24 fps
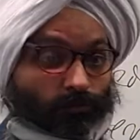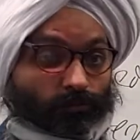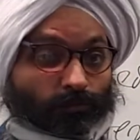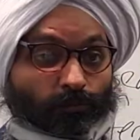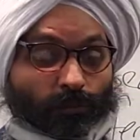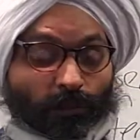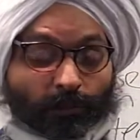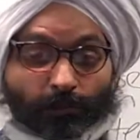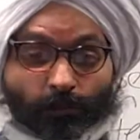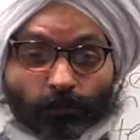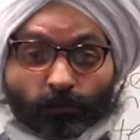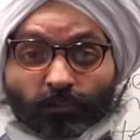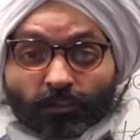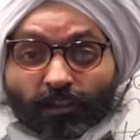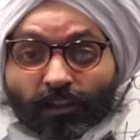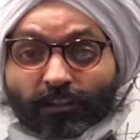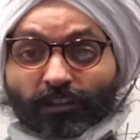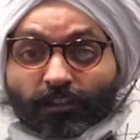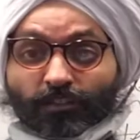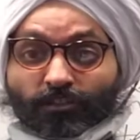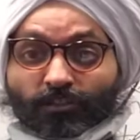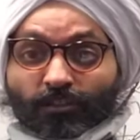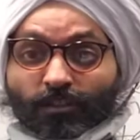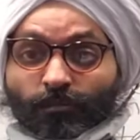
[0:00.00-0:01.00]
people say
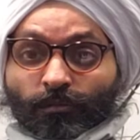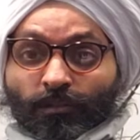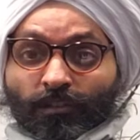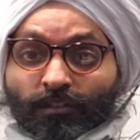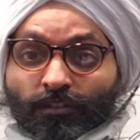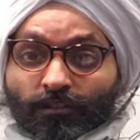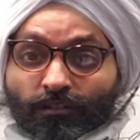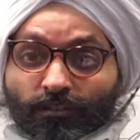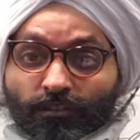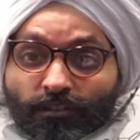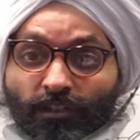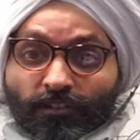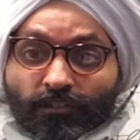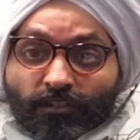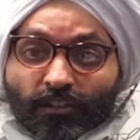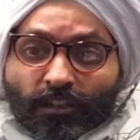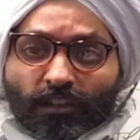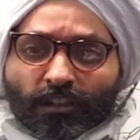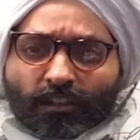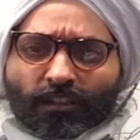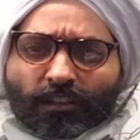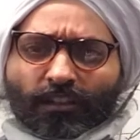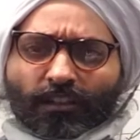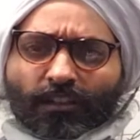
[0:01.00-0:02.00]
this to me. They
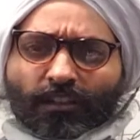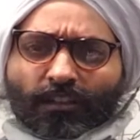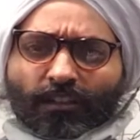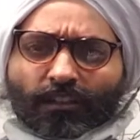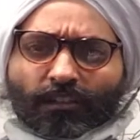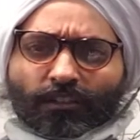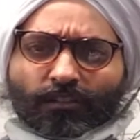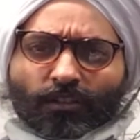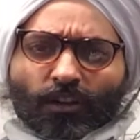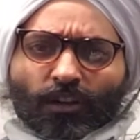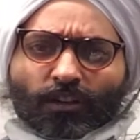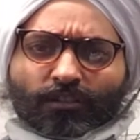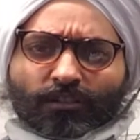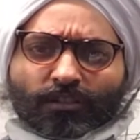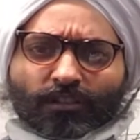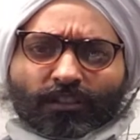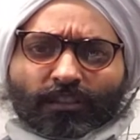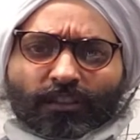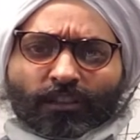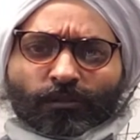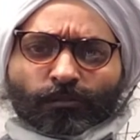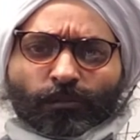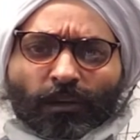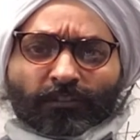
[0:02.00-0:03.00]
say, Dr.
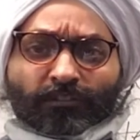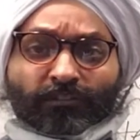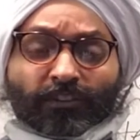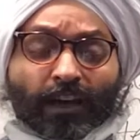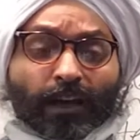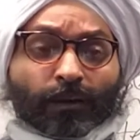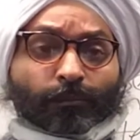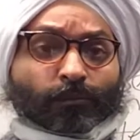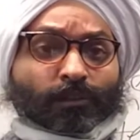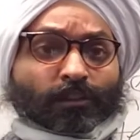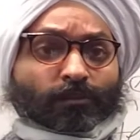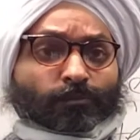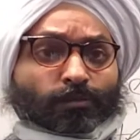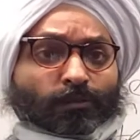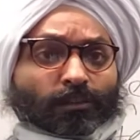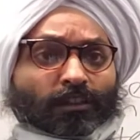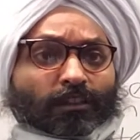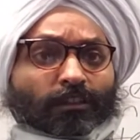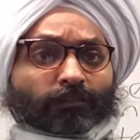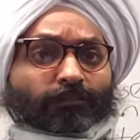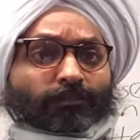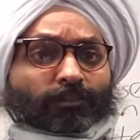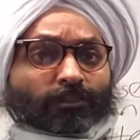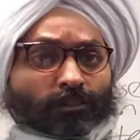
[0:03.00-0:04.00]
Gill, my family
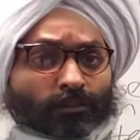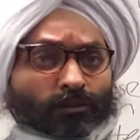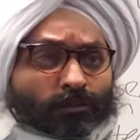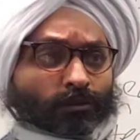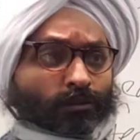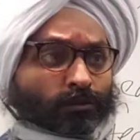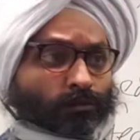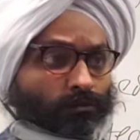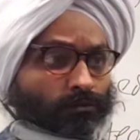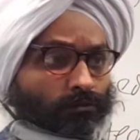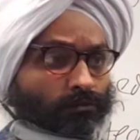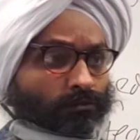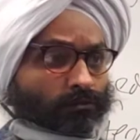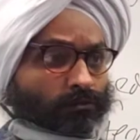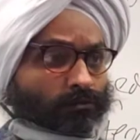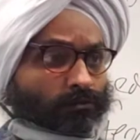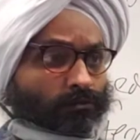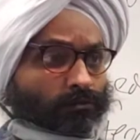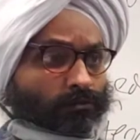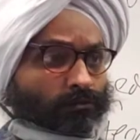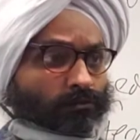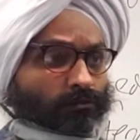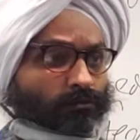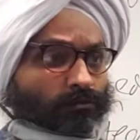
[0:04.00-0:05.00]
believes you,
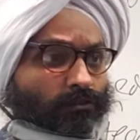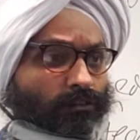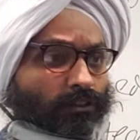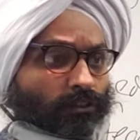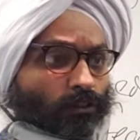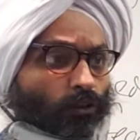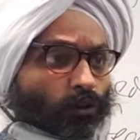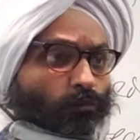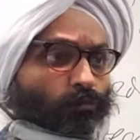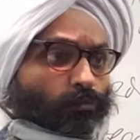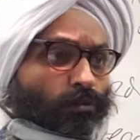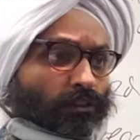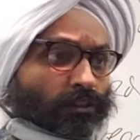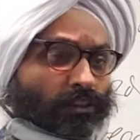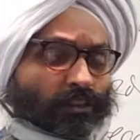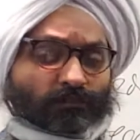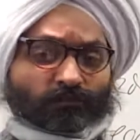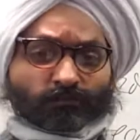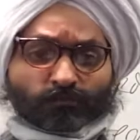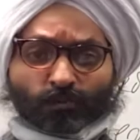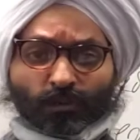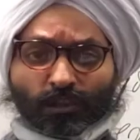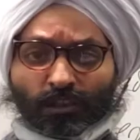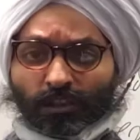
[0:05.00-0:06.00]
they don't believe
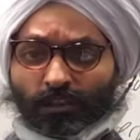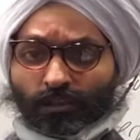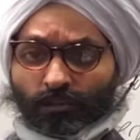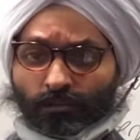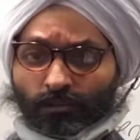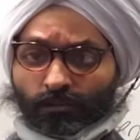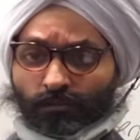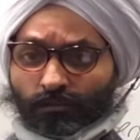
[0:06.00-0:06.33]
me,